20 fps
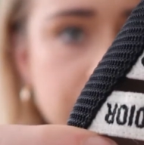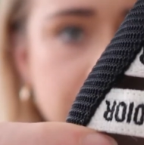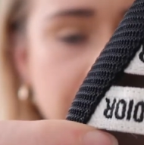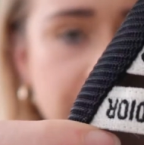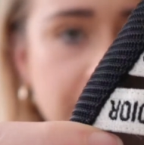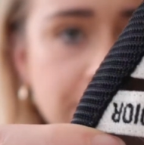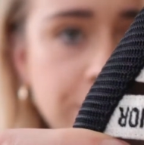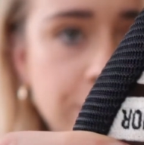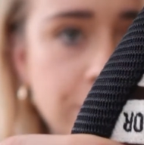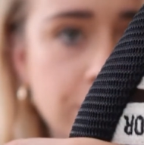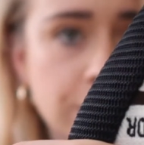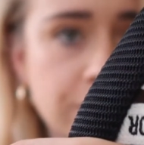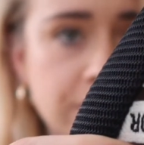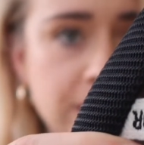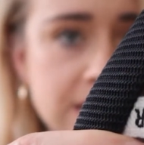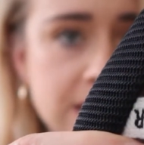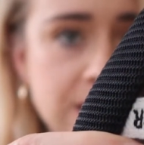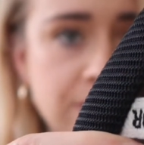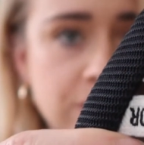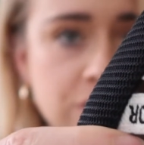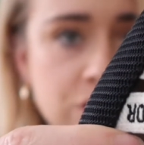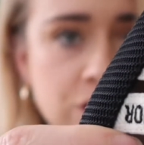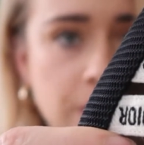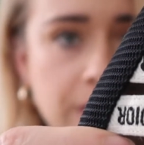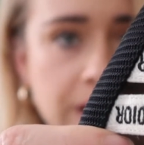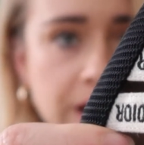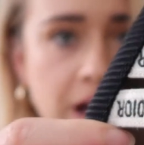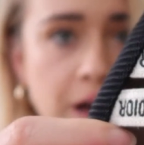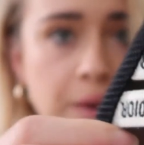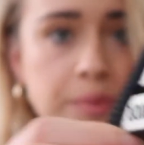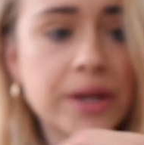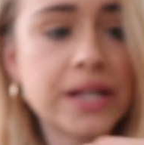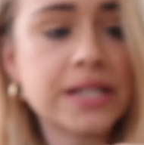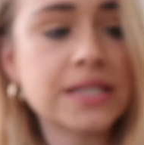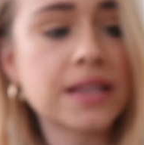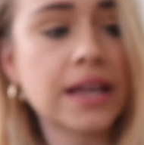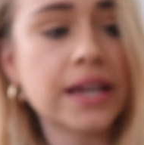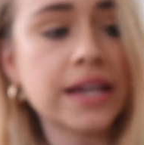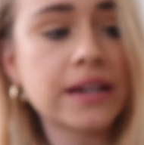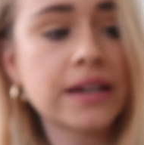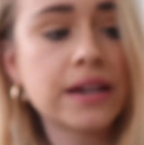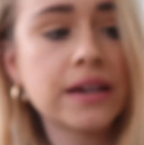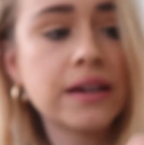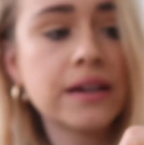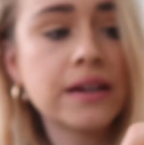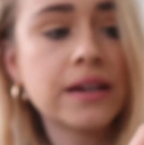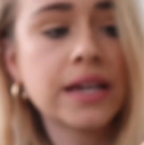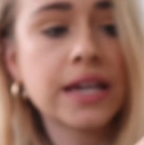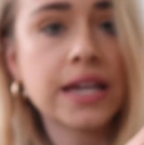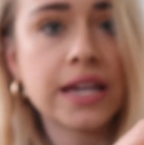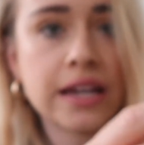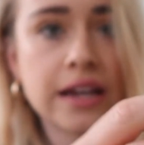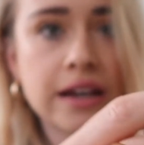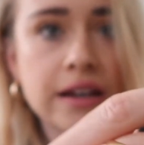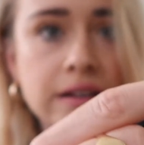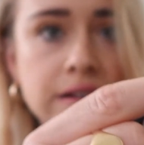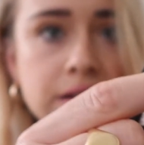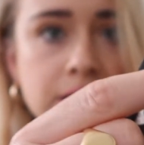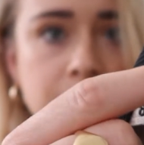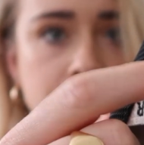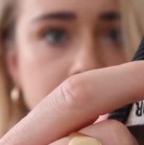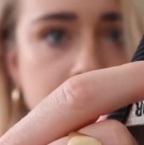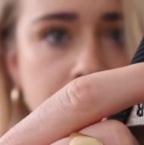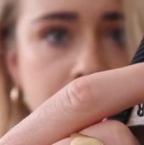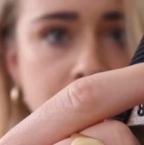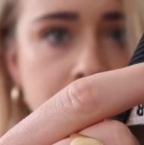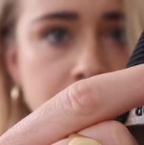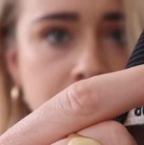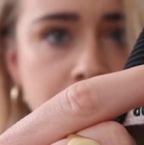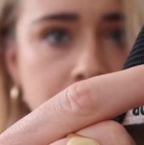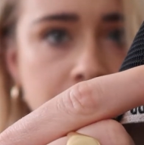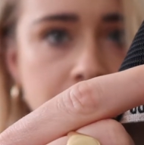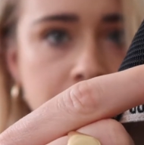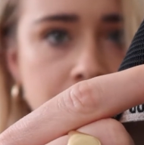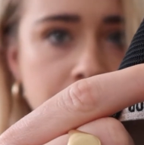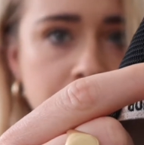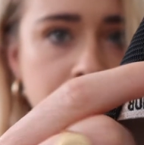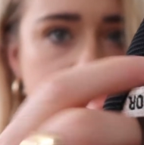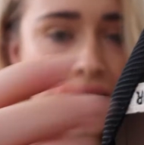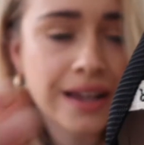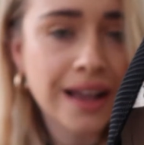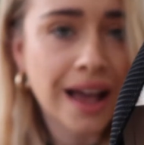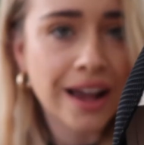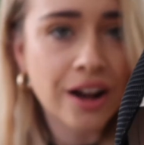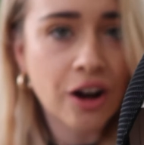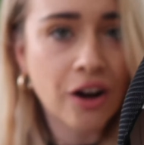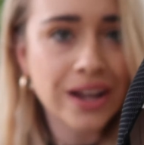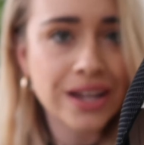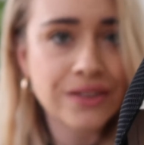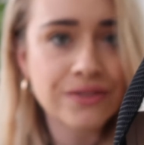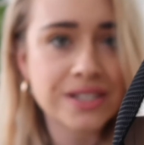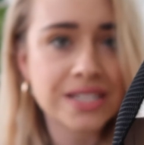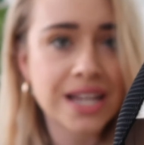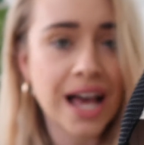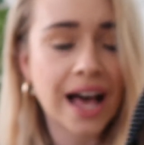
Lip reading: like, I don't know if that's even showing up. It's like here. I can't even